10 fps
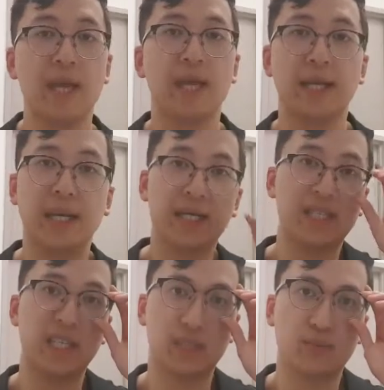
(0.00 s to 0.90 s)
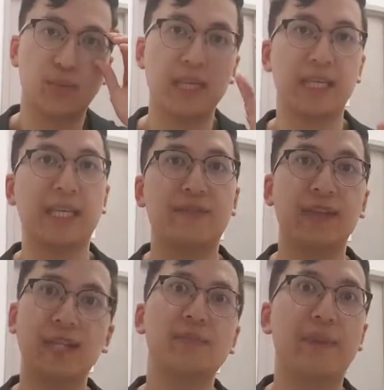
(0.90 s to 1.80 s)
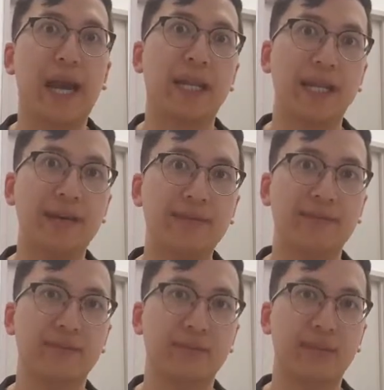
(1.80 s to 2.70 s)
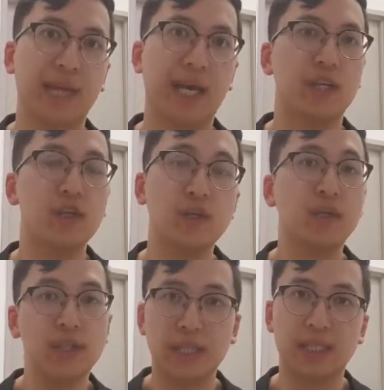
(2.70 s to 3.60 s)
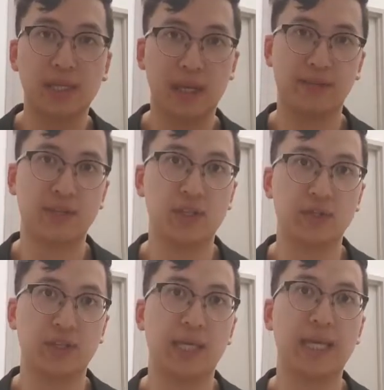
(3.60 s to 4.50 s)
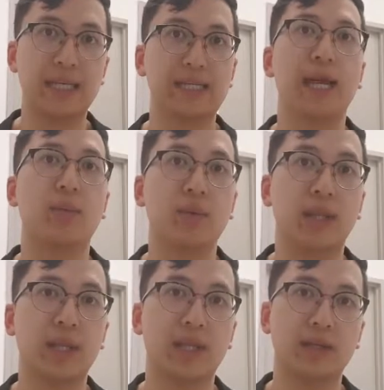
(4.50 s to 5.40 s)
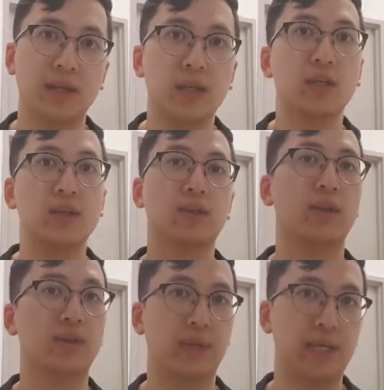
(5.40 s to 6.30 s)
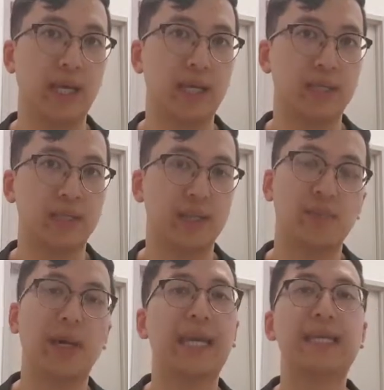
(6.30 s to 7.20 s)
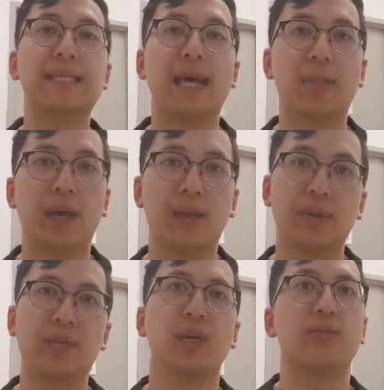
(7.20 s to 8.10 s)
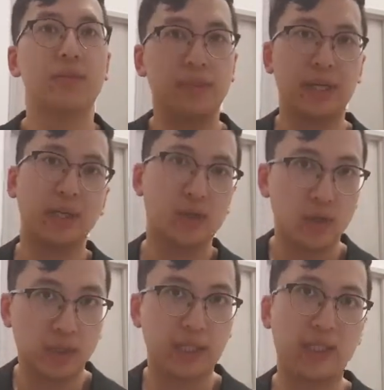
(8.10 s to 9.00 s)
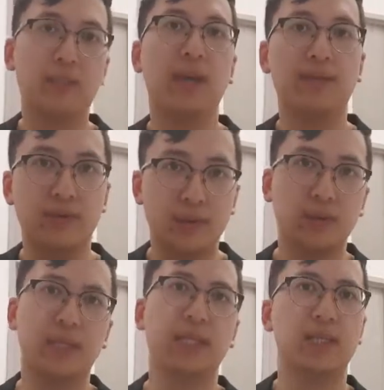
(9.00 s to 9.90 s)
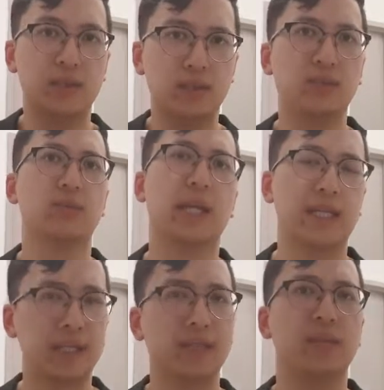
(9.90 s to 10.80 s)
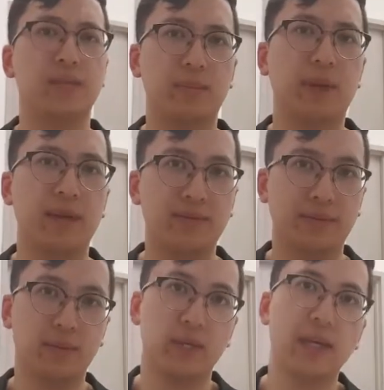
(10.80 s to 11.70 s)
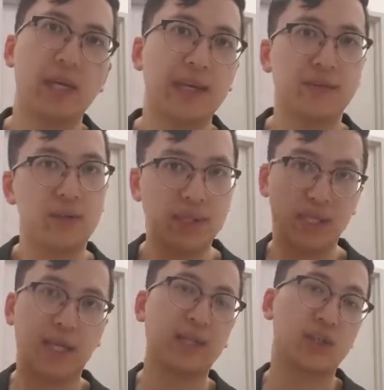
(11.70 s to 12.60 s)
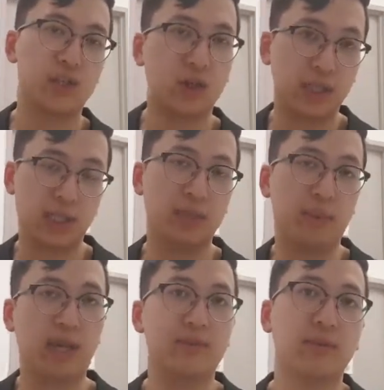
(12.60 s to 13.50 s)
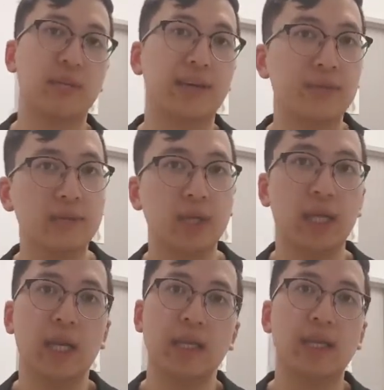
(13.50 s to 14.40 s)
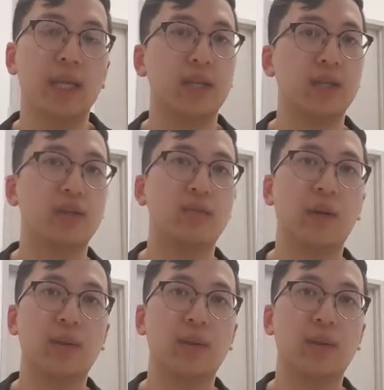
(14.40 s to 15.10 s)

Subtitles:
Next is really if it is bad enough, and you should see this kind of injury ease up within 2 to 3 days. And by ease up, I mean go from being shockingly painful to at least, oh, that's still a bit painful. If you stay at the shockingly painful level, then you may